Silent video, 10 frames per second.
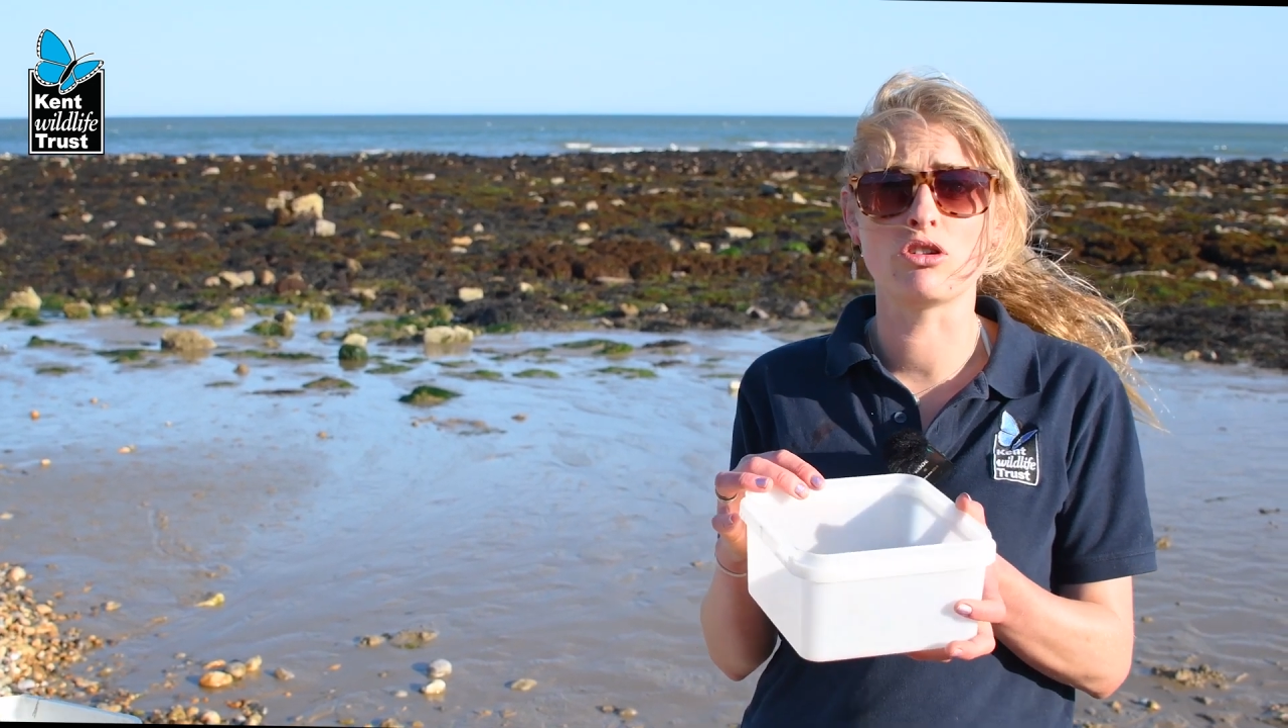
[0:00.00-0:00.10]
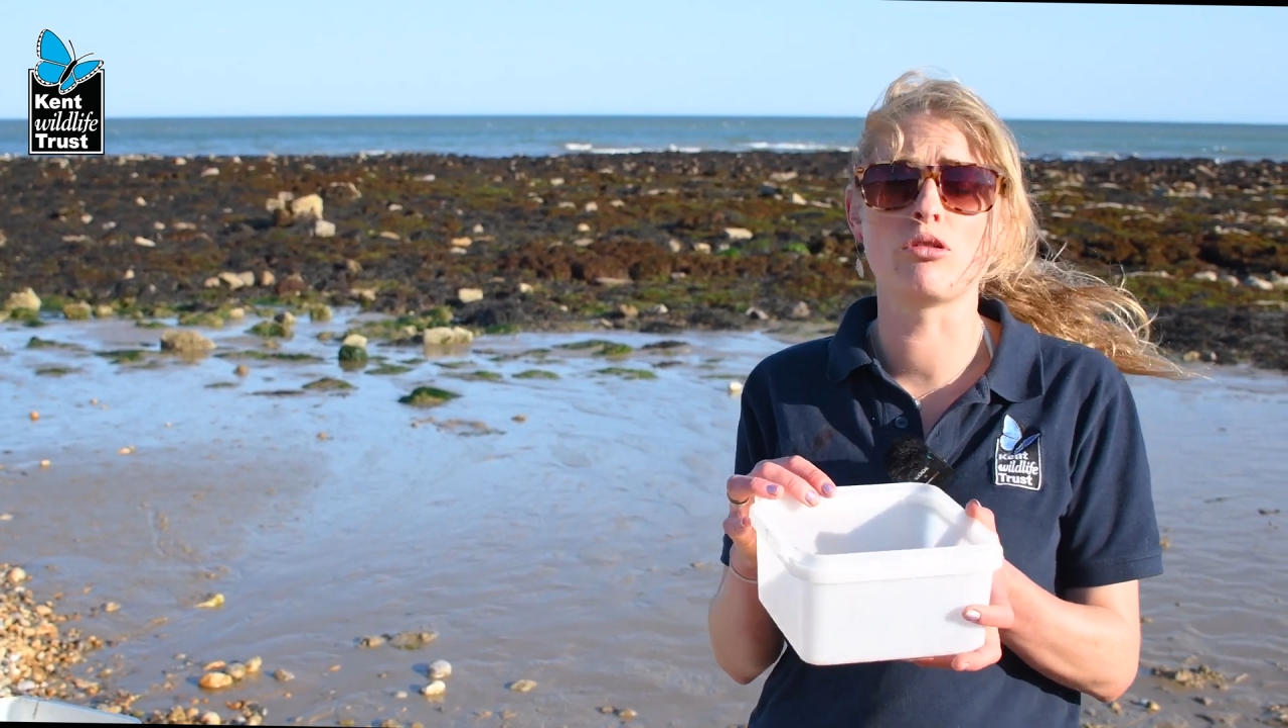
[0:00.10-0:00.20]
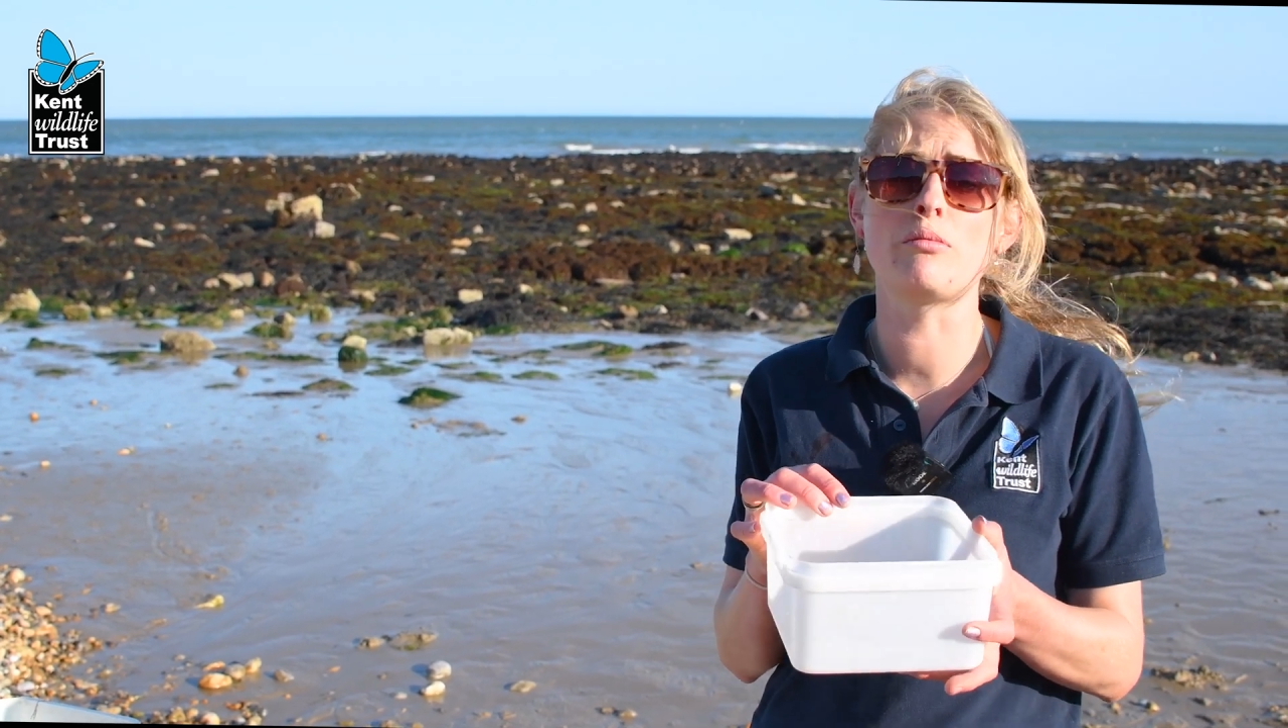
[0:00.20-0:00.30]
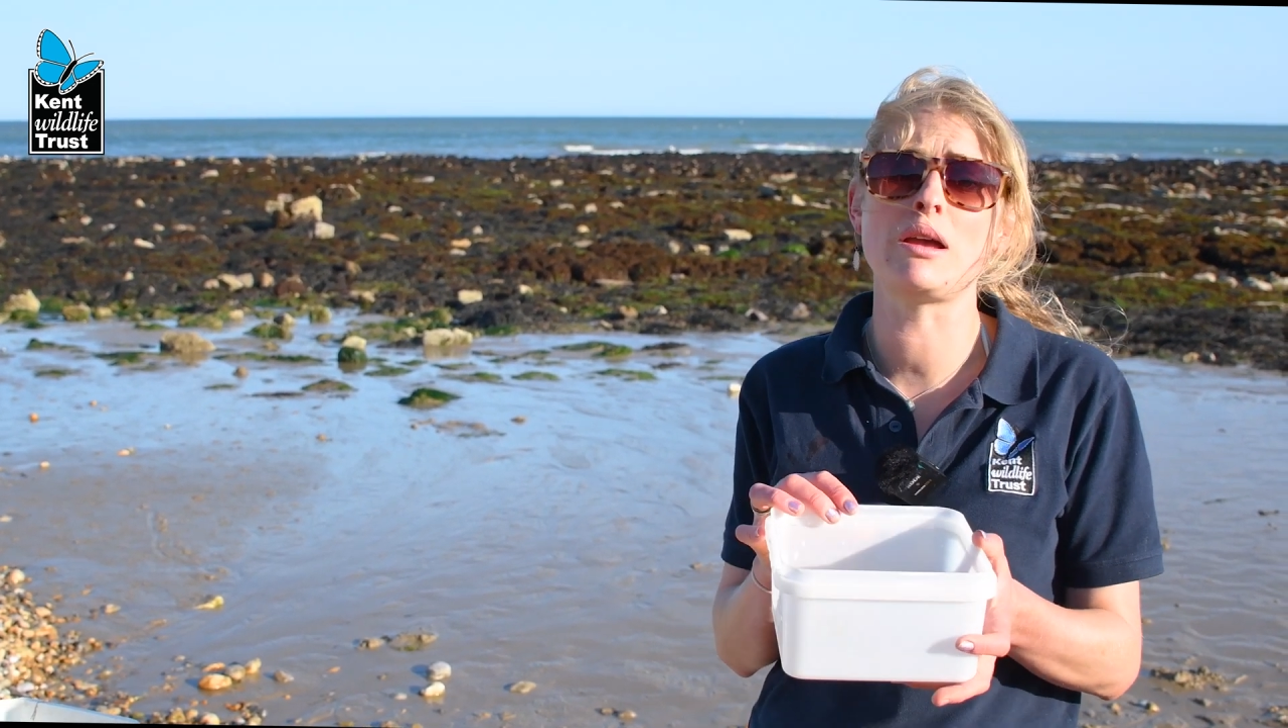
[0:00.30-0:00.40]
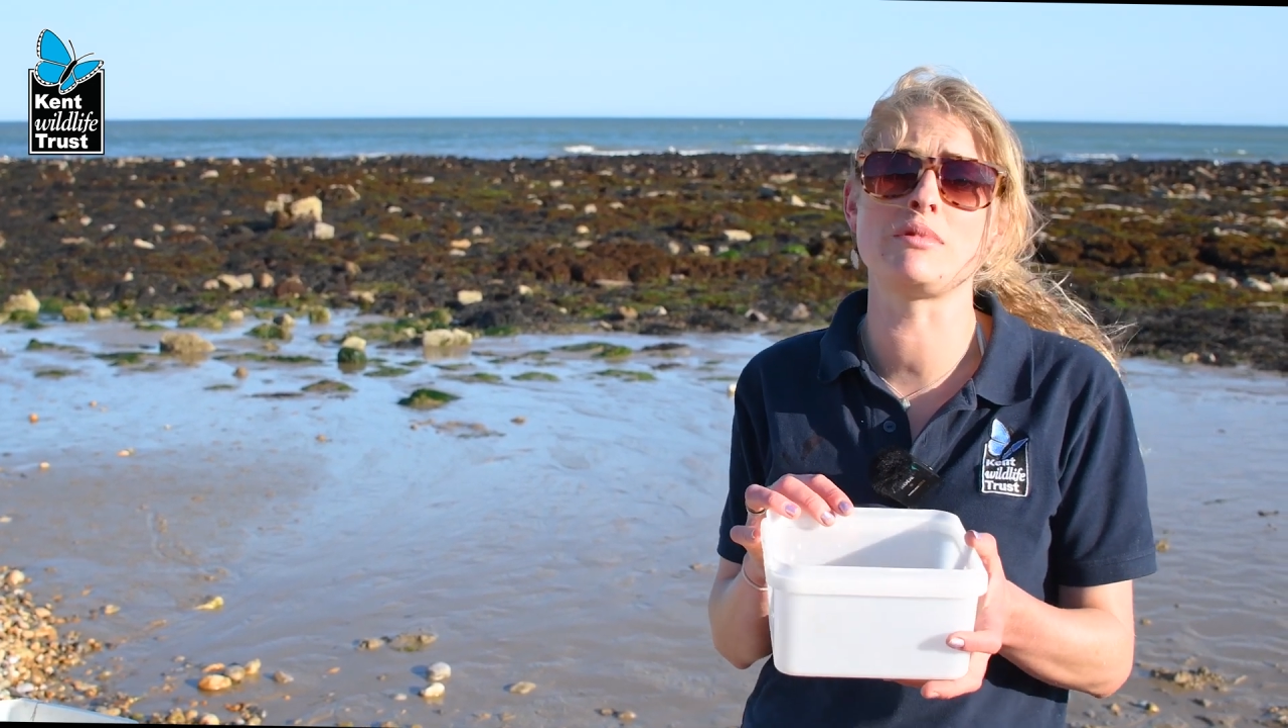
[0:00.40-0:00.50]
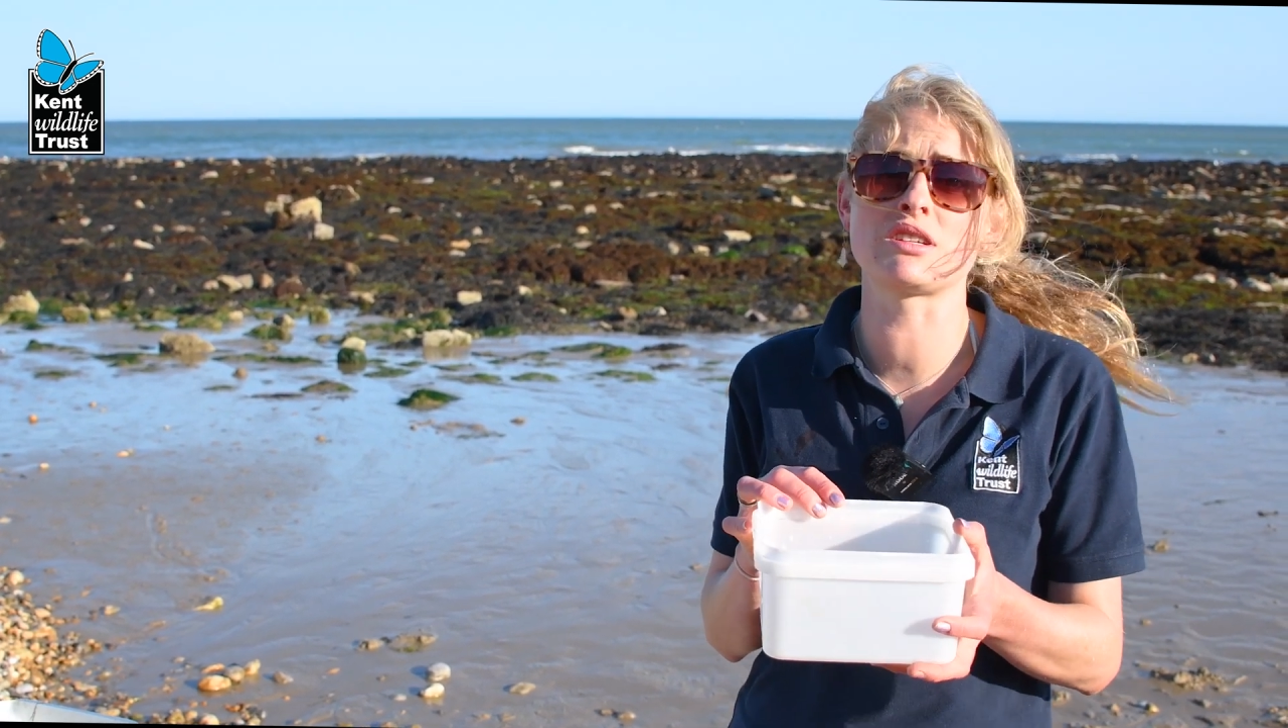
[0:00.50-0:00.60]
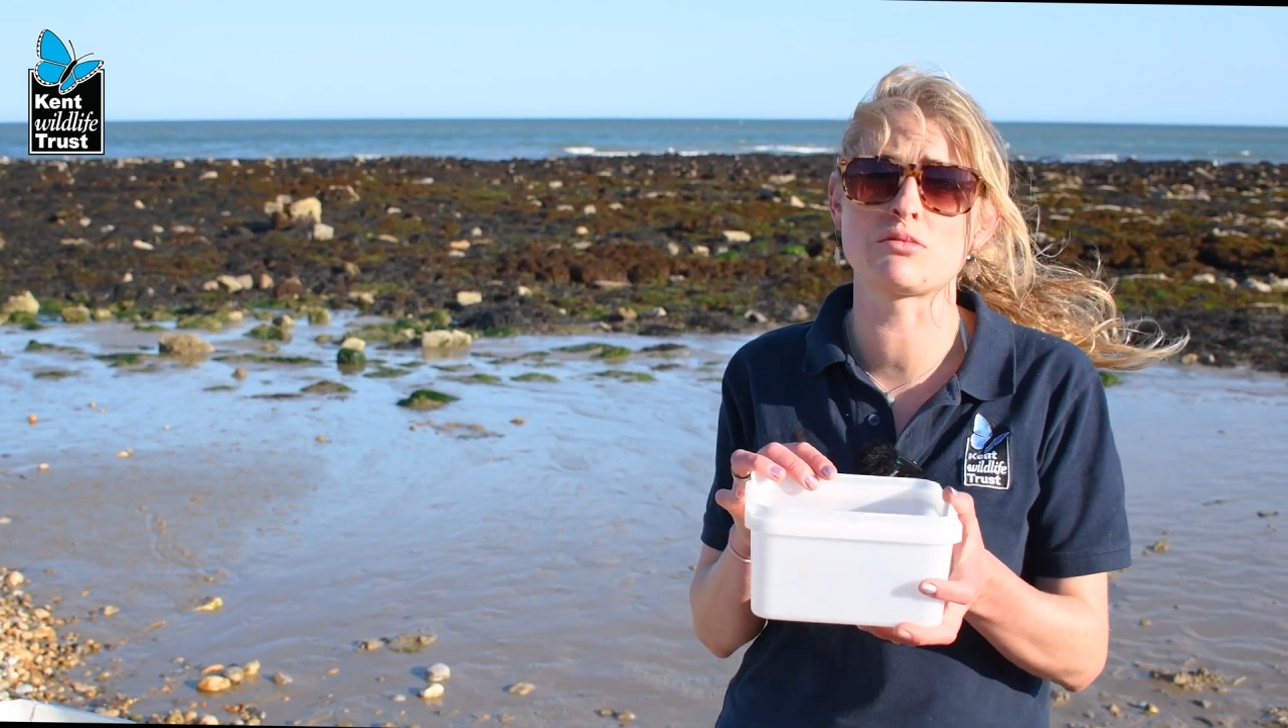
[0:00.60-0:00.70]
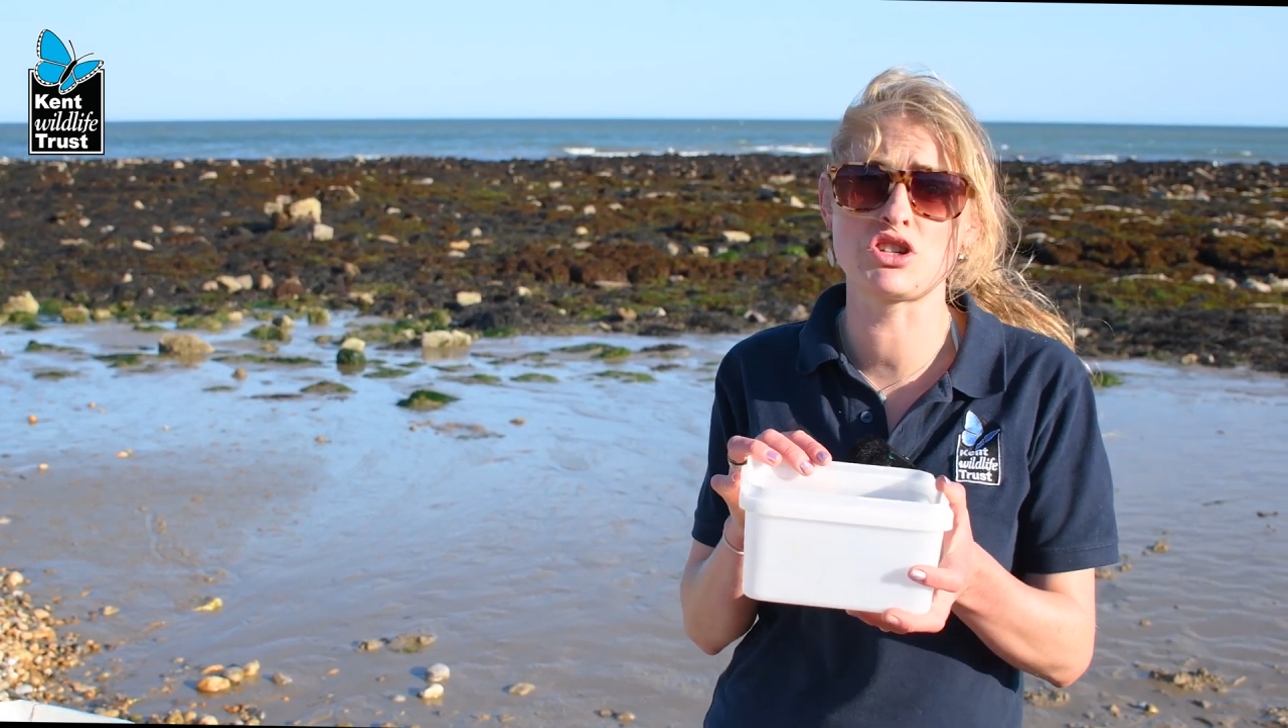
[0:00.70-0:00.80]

or maybe some